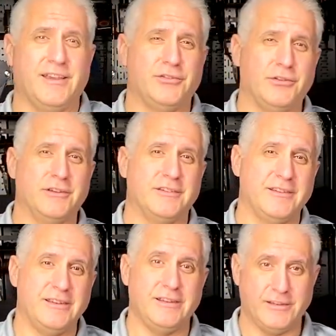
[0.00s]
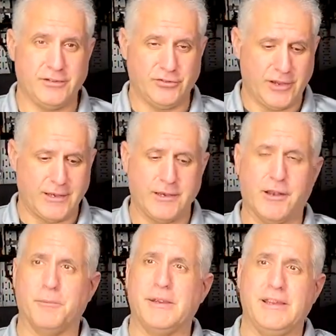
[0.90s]
you can see, it's shining
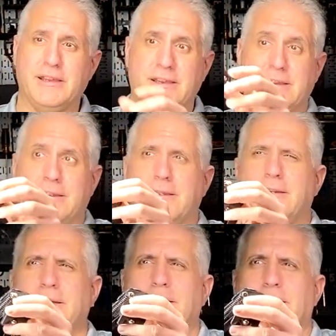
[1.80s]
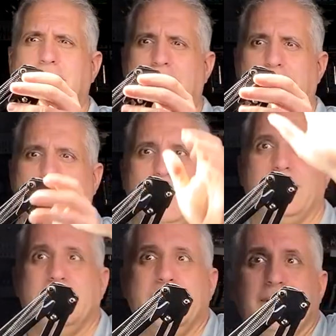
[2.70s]
on me.
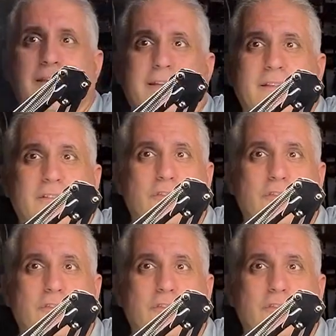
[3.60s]
And this is